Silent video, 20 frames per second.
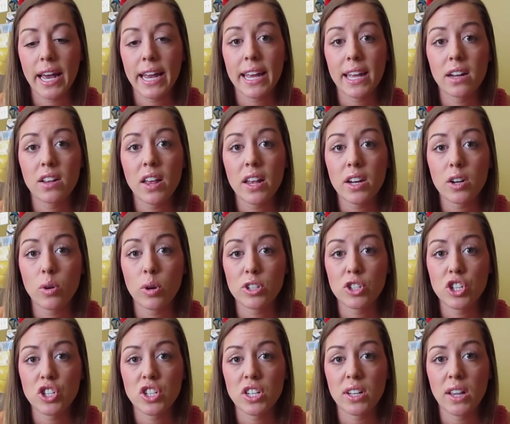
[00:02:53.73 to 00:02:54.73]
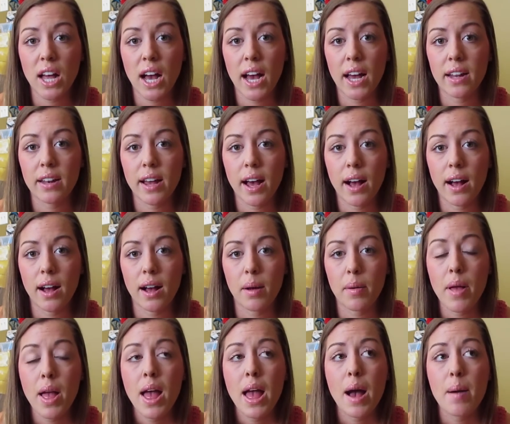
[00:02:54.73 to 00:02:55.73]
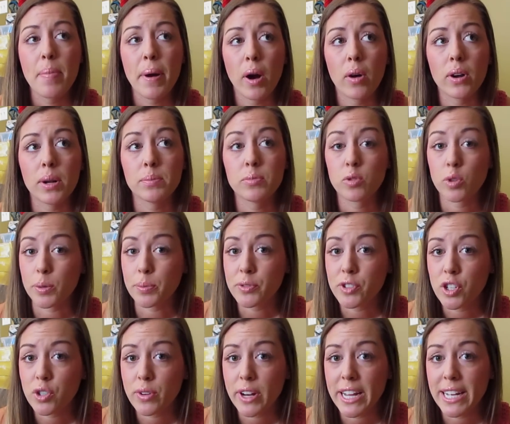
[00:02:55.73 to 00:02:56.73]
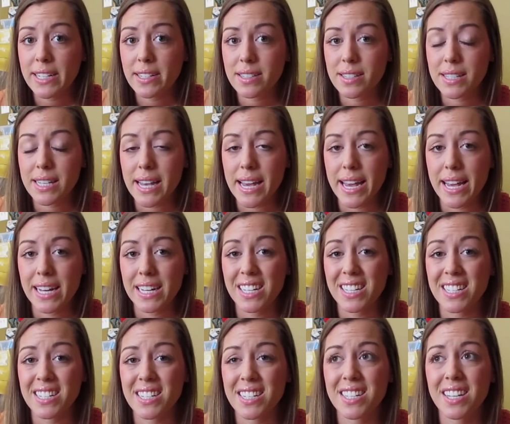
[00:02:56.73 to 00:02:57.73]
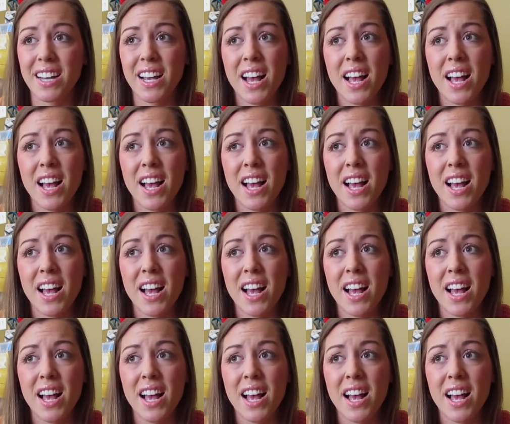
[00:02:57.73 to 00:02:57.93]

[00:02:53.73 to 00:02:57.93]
I get a lot of questions about absorption rates, and